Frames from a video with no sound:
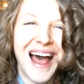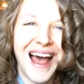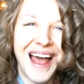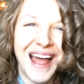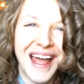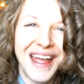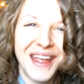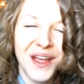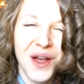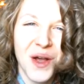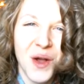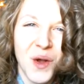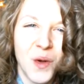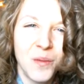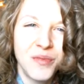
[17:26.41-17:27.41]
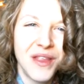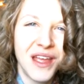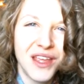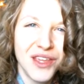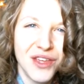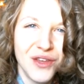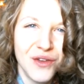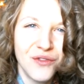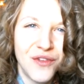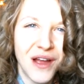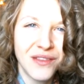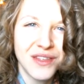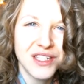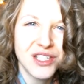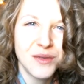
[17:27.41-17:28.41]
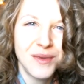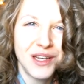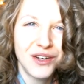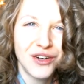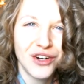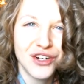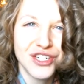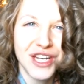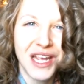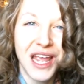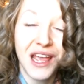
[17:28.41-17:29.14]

I hope that you found this to be encouraging.